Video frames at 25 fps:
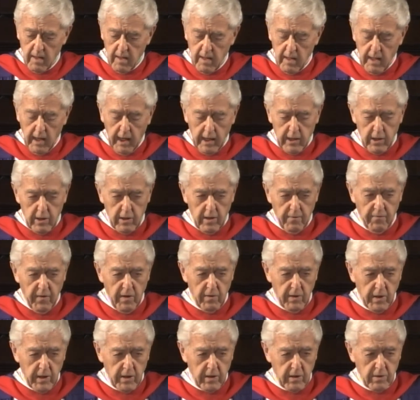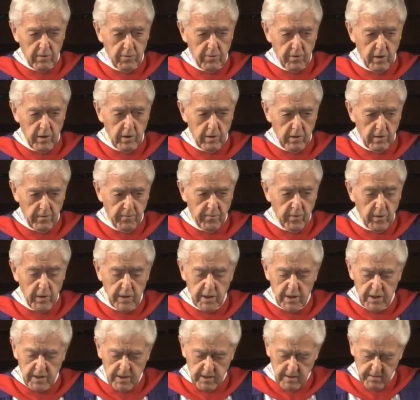and in a very controlled
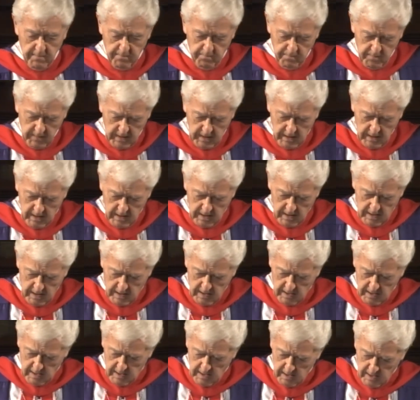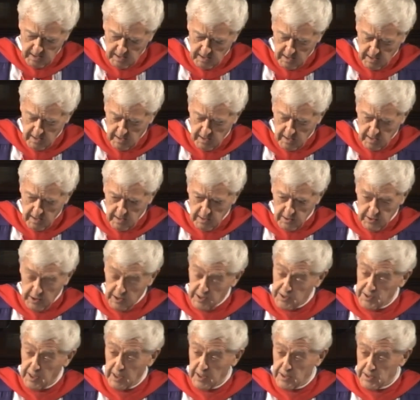voice, she
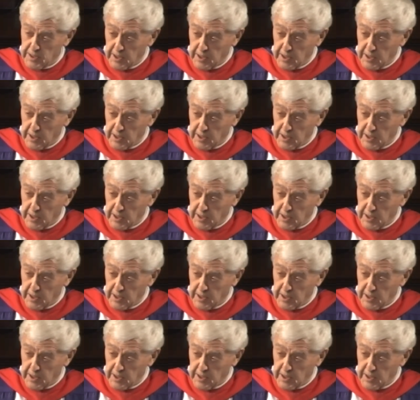says the